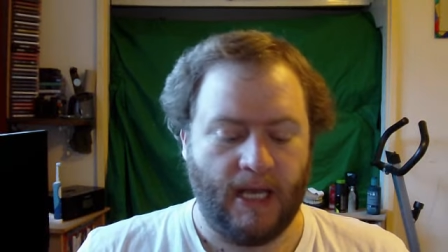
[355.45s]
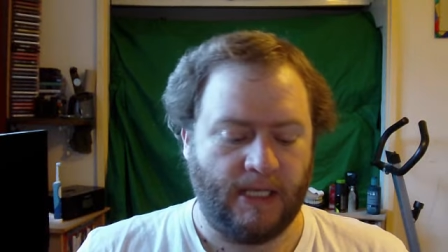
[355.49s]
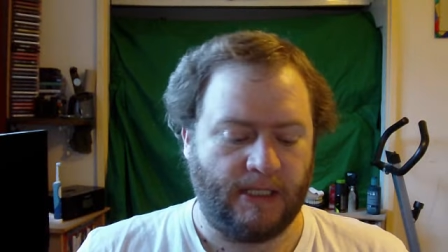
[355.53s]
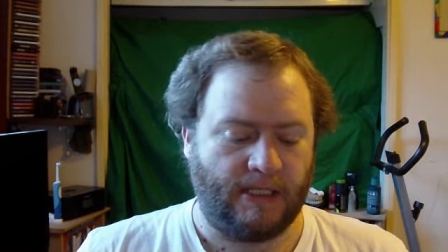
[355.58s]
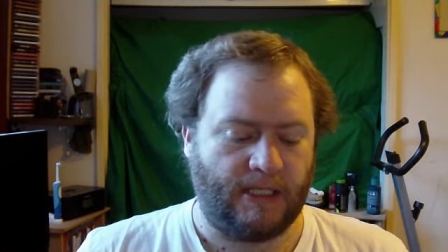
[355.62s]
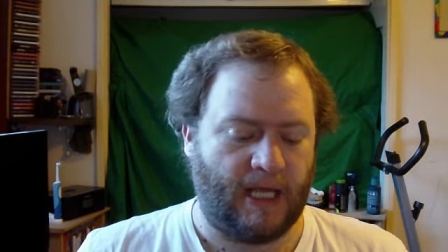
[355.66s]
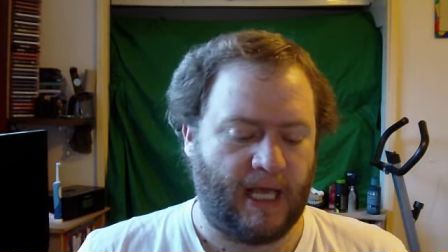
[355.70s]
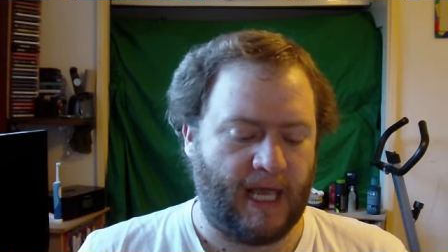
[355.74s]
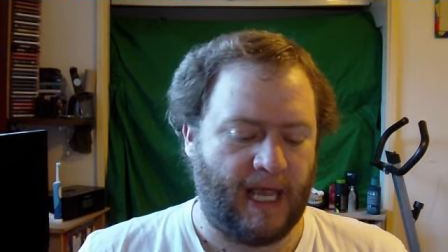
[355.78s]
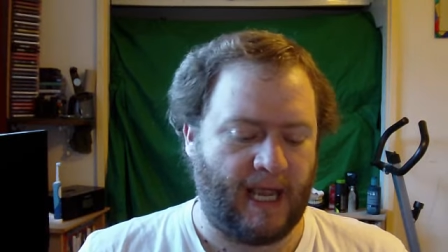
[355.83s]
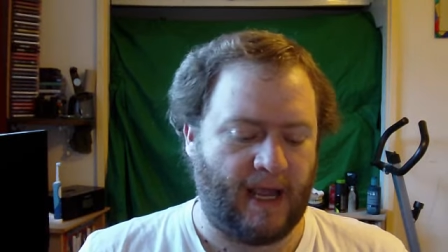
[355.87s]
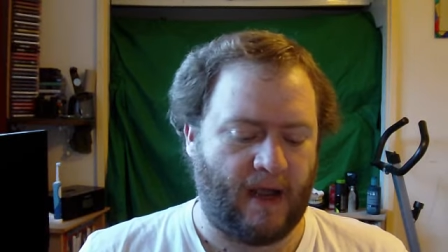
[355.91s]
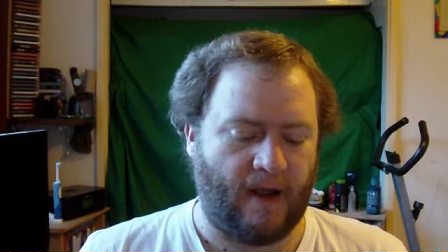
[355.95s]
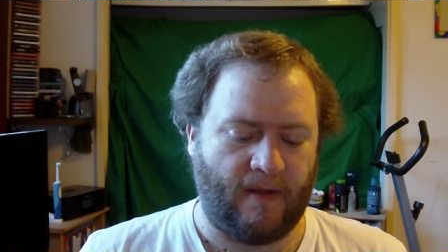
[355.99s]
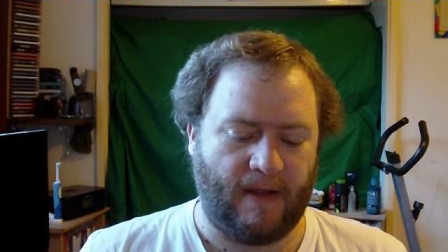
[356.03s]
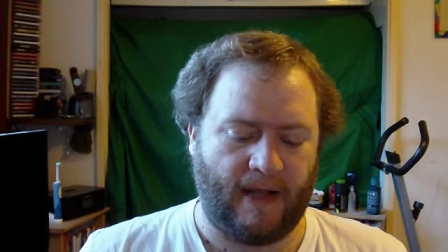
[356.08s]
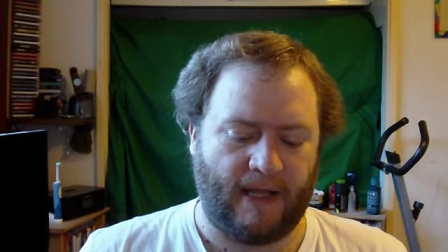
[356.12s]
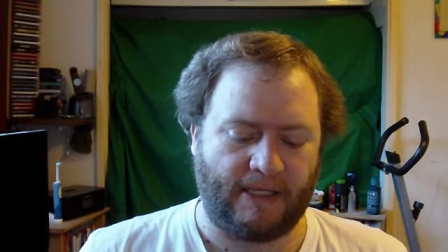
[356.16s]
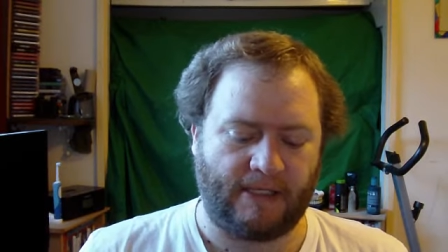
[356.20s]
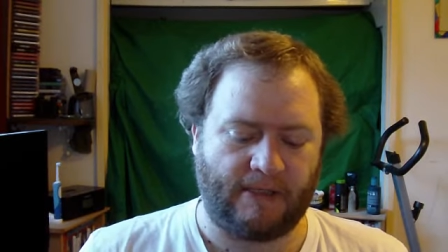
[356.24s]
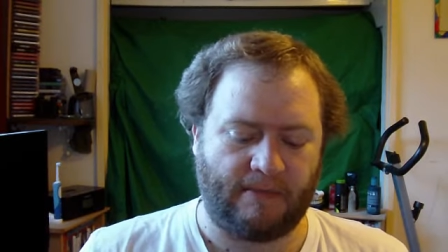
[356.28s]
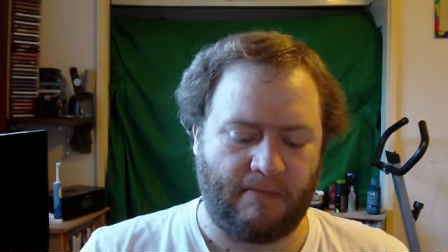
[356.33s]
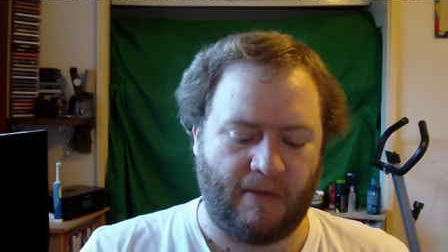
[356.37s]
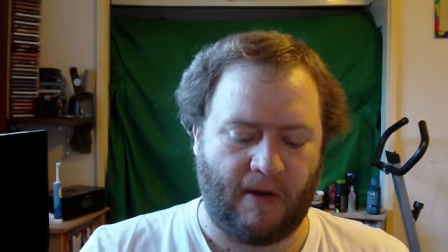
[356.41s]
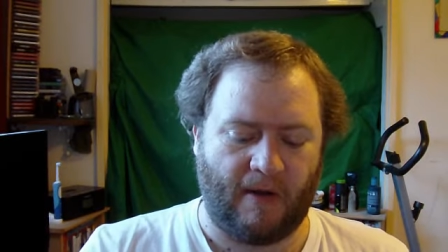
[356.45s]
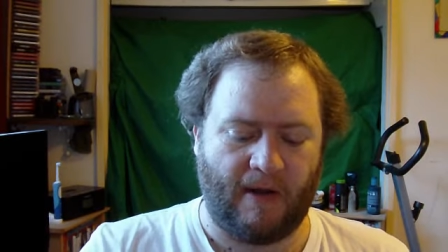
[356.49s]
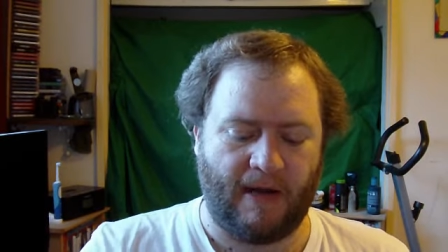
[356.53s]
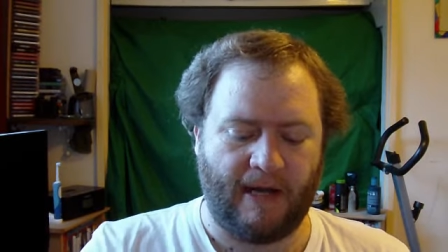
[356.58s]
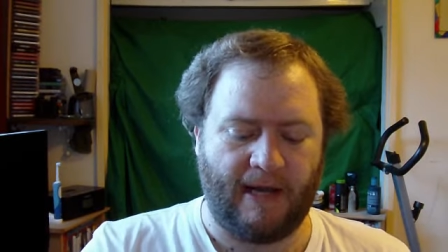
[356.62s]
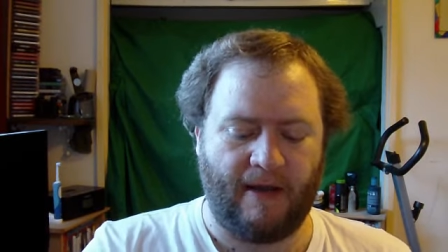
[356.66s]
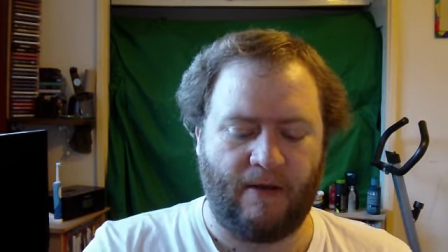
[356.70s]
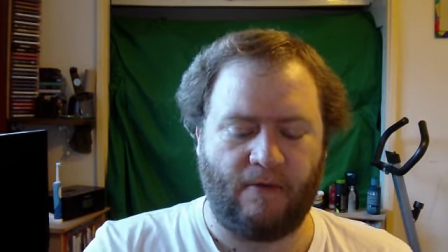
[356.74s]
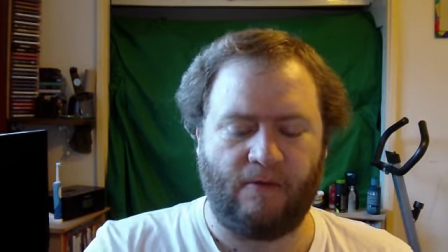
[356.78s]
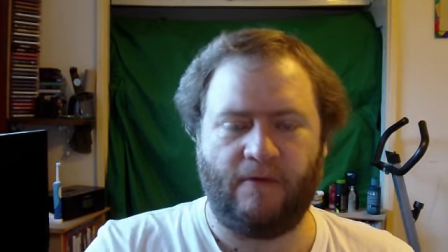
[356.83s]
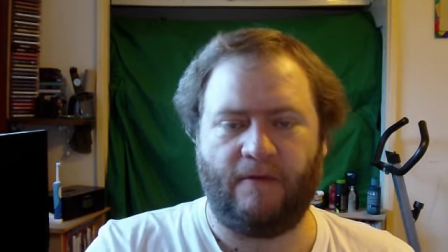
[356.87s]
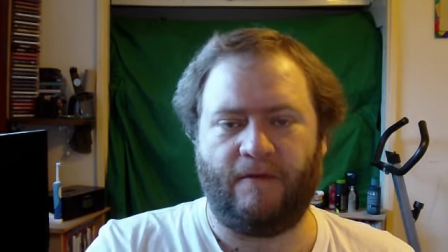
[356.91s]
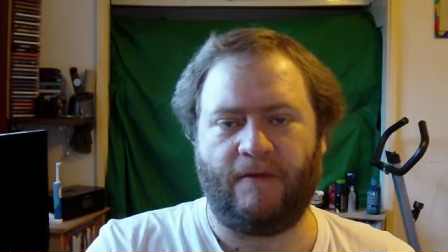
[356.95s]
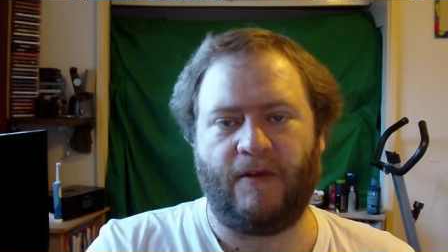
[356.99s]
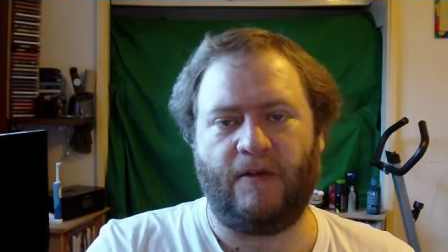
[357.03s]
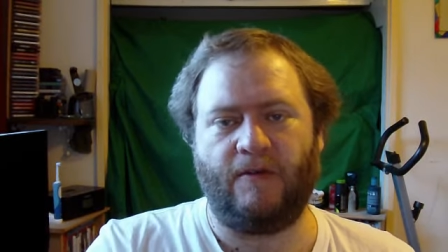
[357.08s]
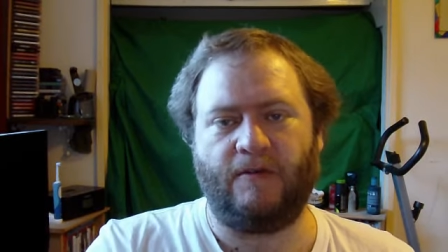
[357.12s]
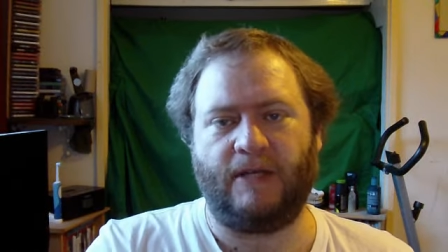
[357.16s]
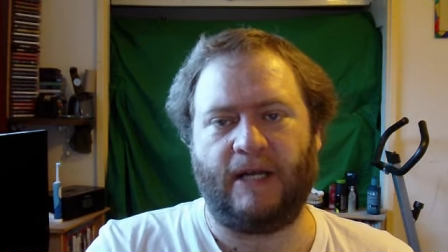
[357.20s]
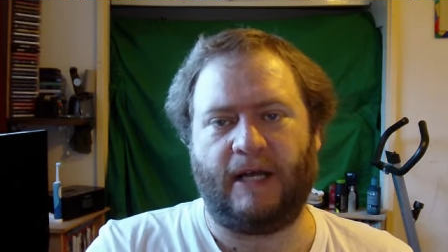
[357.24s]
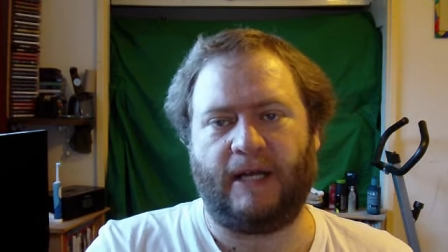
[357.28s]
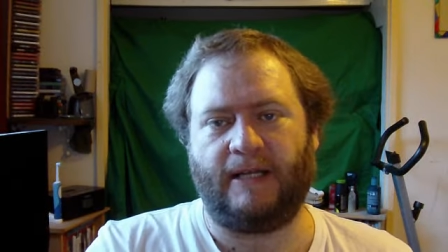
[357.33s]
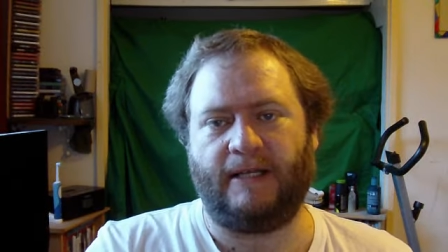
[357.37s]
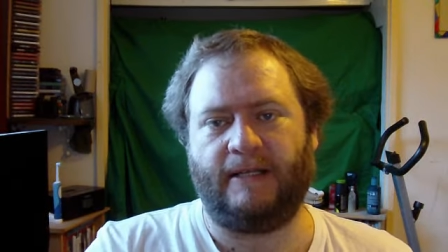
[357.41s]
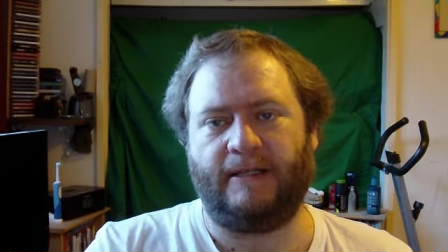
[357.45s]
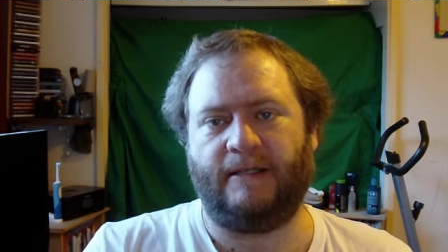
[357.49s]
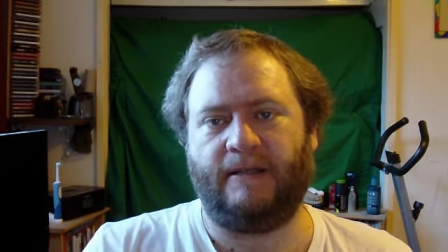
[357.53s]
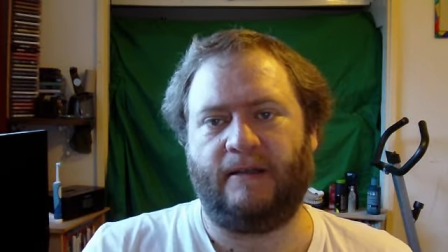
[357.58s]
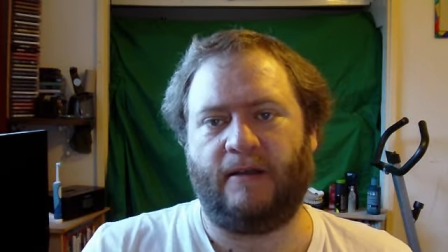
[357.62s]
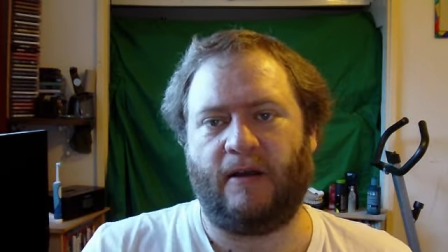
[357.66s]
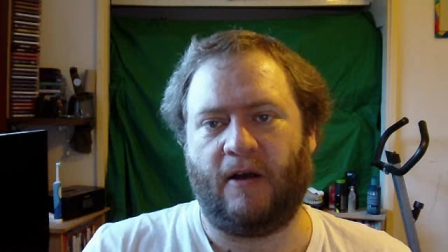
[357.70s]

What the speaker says: So there you go, that's my little review done.